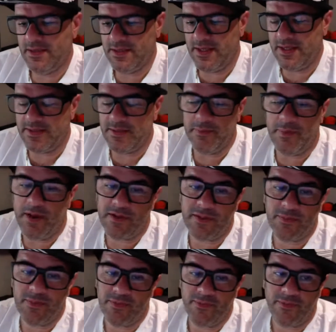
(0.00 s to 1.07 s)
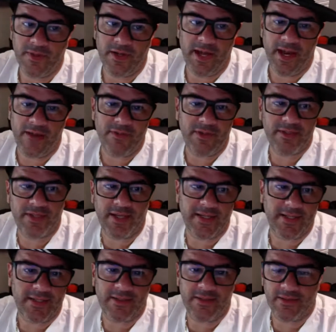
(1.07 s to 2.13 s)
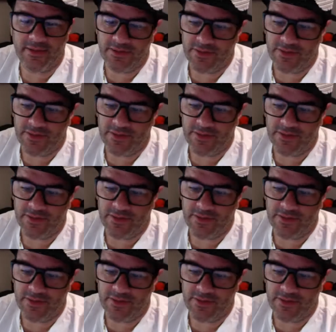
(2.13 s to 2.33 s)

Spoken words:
It's impossible for every psychic